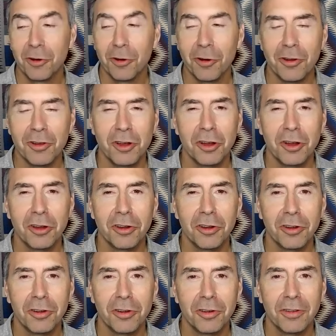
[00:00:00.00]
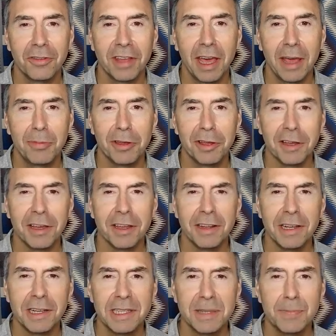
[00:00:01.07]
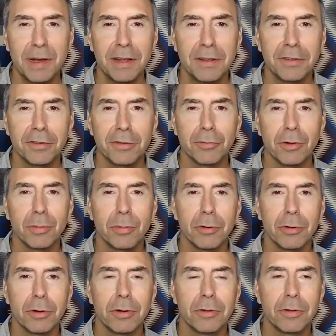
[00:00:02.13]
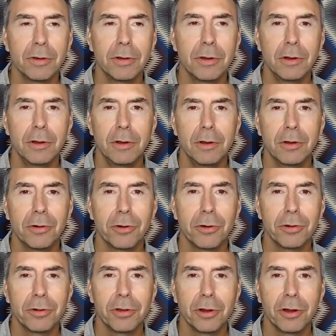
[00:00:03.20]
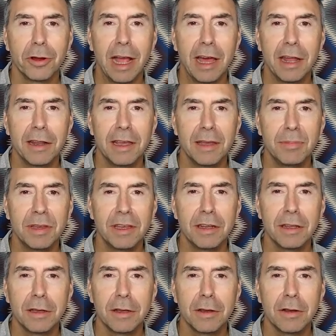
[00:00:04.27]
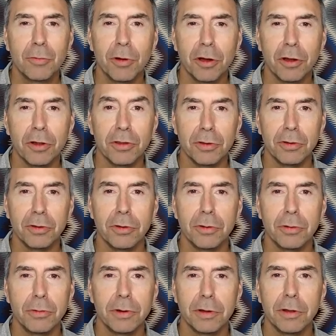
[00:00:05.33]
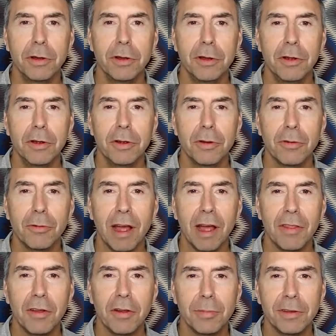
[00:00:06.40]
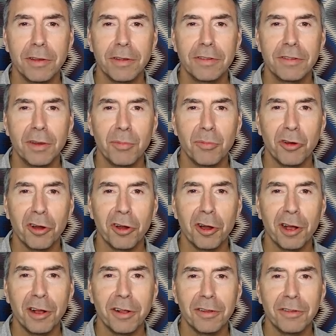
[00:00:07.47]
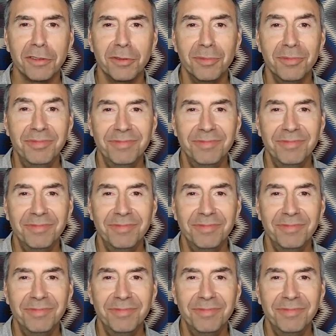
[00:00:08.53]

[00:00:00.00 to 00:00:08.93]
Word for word: or you're typing an expense report, or you're at a meeting where you would rather be somewhere else.